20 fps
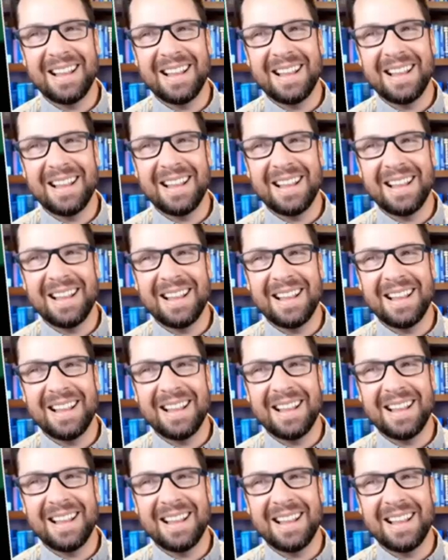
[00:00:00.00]

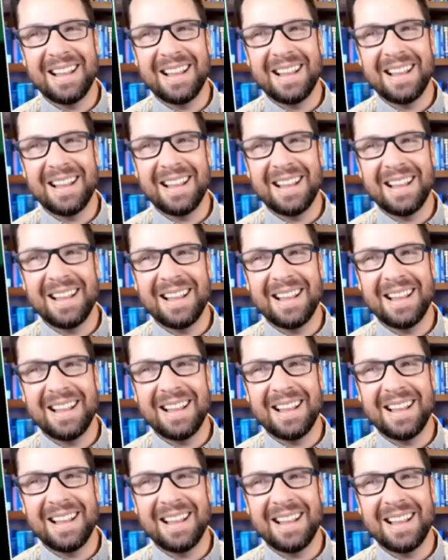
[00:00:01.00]

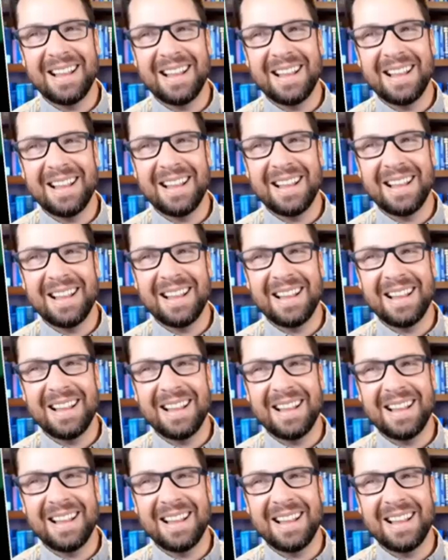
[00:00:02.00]

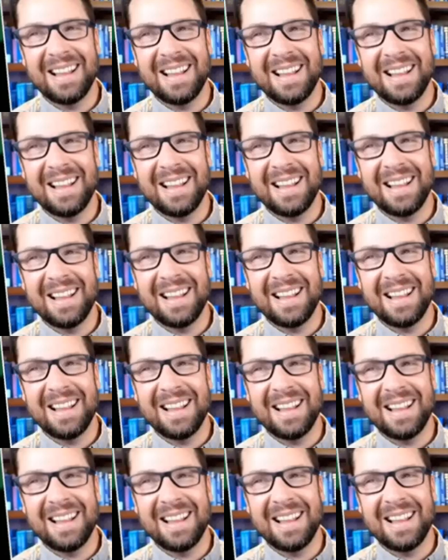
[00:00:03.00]

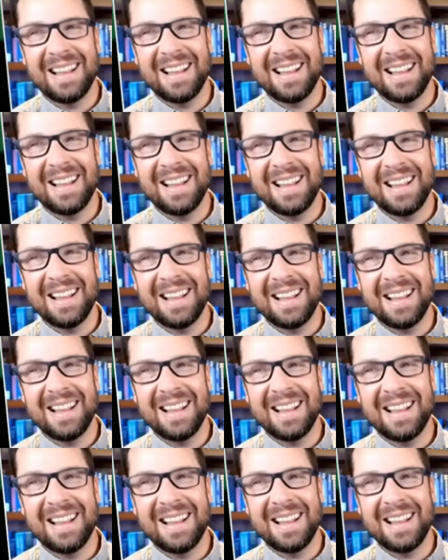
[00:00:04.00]

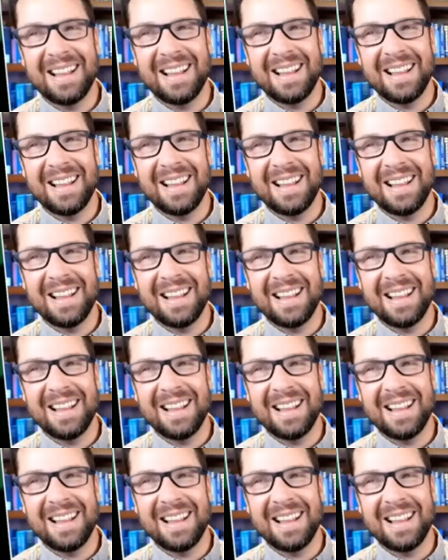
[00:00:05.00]
(not speaking)